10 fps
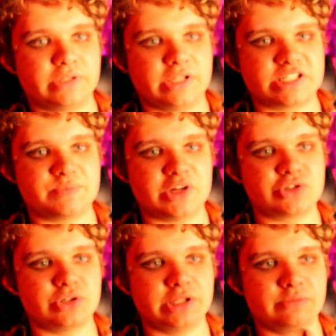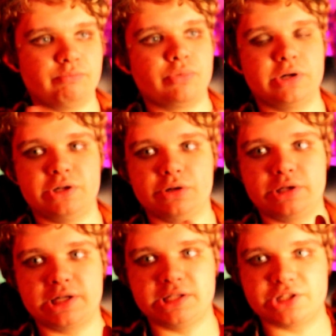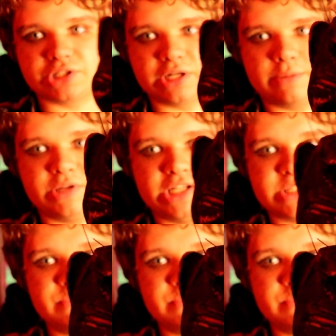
especially in pretty good condition. I mean, it's